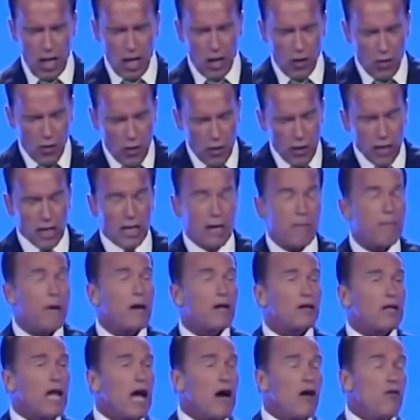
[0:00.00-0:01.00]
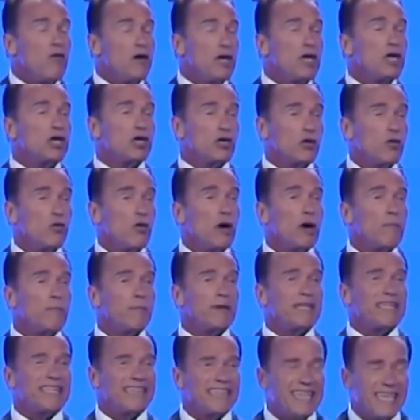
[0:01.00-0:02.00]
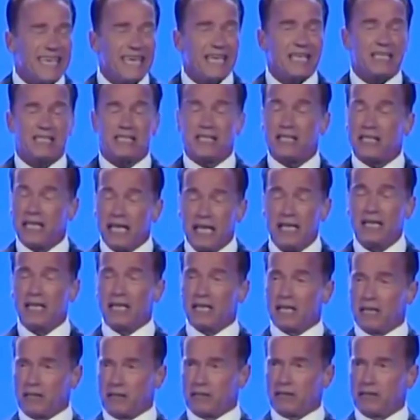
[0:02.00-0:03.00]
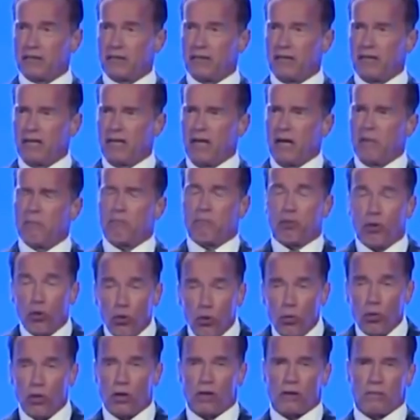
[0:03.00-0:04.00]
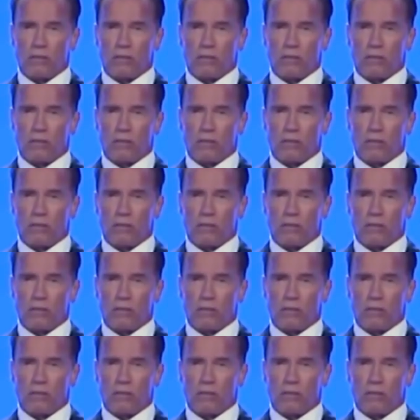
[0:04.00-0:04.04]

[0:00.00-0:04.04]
learning about how he grew up in Leeds in England, poor,